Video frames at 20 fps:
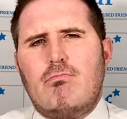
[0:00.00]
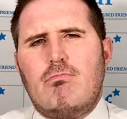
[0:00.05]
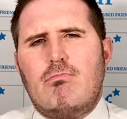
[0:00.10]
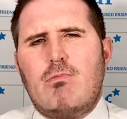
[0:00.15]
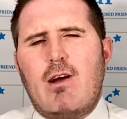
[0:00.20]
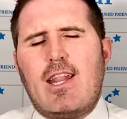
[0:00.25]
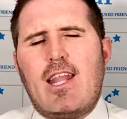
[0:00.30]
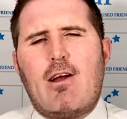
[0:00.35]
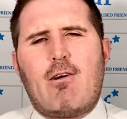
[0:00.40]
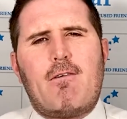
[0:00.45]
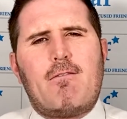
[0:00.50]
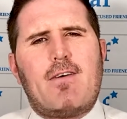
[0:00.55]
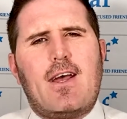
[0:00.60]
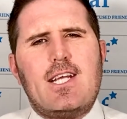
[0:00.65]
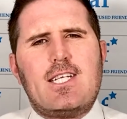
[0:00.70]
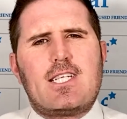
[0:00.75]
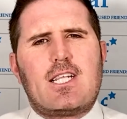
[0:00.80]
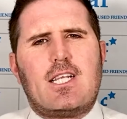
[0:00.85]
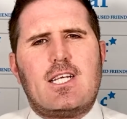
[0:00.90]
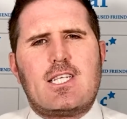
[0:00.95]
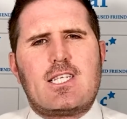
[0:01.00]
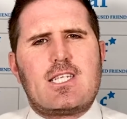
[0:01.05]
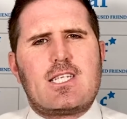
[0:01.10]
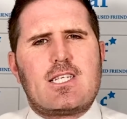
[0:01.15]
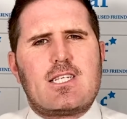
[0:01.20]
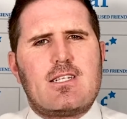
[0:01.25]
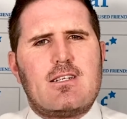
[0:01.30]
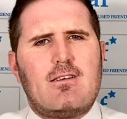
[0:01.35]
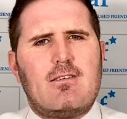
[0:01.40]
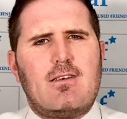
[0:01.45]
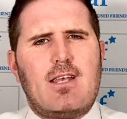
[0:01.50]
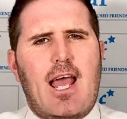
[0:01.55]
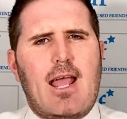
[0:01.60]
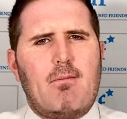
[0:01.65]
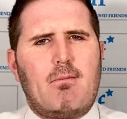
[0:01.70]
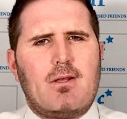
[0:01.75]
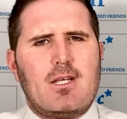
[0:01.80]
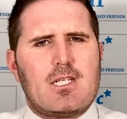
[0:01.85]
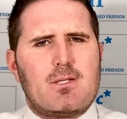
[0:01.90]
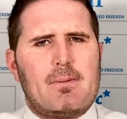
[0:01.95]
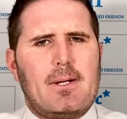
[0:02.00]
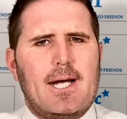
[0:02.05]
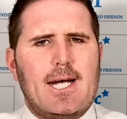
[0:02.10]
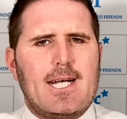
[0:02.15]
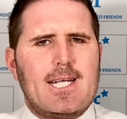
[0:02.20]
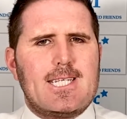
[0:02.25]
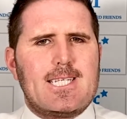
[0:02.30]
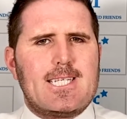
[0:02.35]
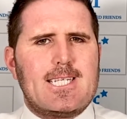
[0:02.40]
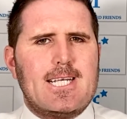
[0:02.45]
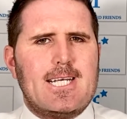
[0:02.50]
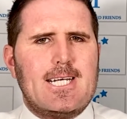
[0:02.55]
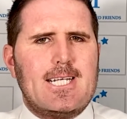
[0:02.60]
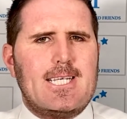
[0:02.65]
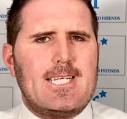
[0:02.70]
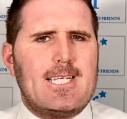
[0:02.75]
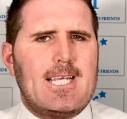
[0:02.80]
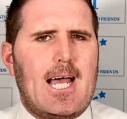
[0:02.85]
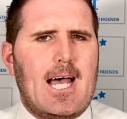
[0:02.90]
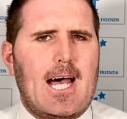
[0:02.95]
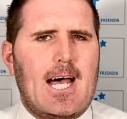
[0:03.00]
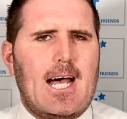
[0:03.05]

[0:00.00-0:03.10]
when they're a faceless, nameless person.